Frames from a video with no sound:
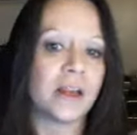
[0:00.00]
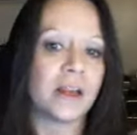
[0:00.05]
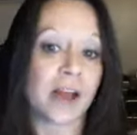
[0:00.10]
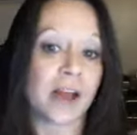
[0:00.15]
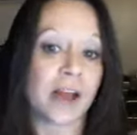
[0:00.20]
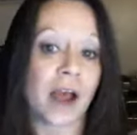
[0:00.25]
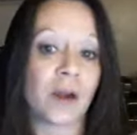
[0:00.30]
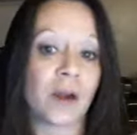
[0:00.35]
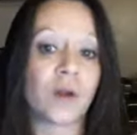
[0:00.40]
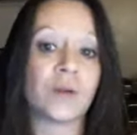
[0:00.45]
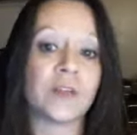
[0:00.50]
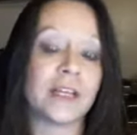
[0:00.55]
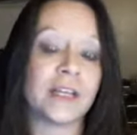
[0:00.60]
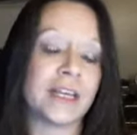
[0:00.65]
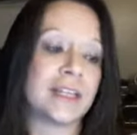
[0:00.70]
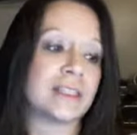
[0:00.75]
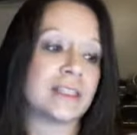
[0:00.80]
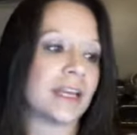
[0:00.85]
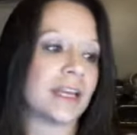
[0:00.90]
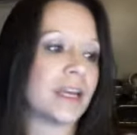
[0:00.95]
Not
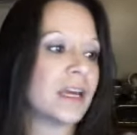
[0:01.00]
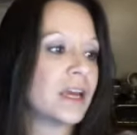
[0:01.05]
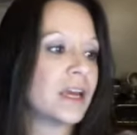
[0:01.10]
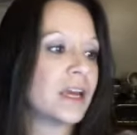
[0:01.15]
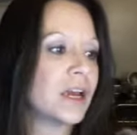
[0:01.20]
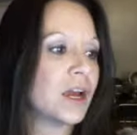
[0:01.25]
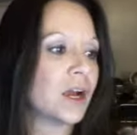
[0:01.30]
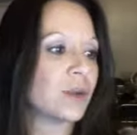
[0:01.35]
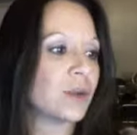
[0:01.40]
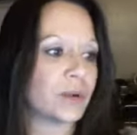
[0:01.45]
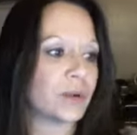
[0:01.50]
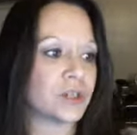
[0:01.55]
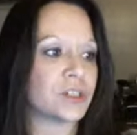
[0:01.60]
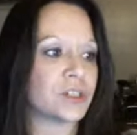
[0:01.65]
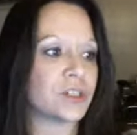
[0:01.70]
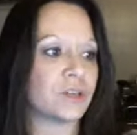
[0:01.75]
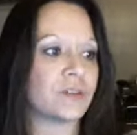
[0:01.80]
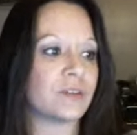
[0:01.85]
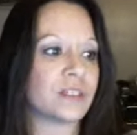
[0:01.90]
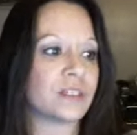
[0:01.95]
only is it
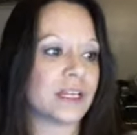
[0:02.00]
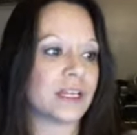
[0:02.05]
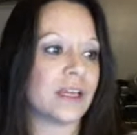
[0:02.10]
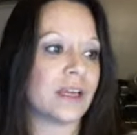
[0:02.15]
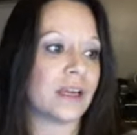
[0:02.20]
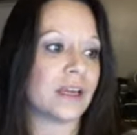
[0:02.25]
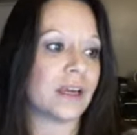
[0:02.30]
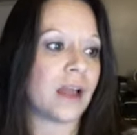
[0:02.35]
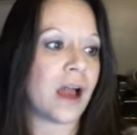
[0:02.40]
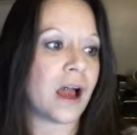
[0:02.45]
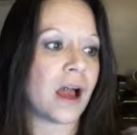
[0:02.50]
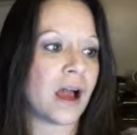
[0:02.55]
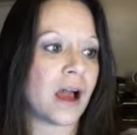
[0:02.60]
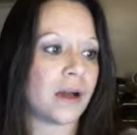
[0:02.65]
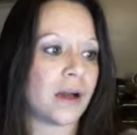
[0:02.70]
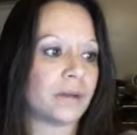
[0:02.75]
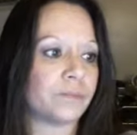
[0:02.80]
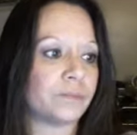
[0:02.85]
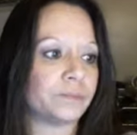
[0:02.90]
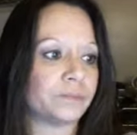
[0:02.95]
producing
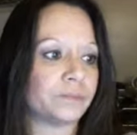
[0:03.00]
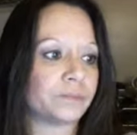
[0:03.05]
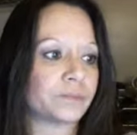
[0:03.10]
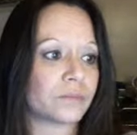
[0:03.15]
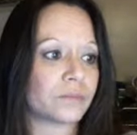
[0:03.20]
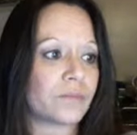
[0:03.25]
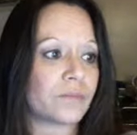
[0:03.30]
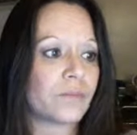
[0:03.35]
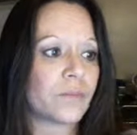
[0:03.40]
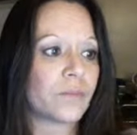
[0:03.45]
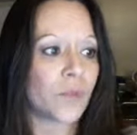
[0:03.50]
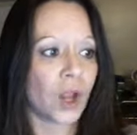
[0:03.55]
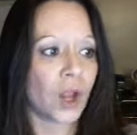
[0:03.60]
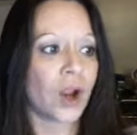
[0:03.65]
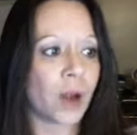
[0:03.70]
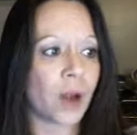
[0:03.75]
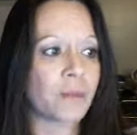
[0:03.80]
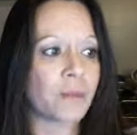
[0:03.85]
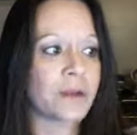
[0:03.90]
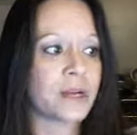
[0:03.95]
carbon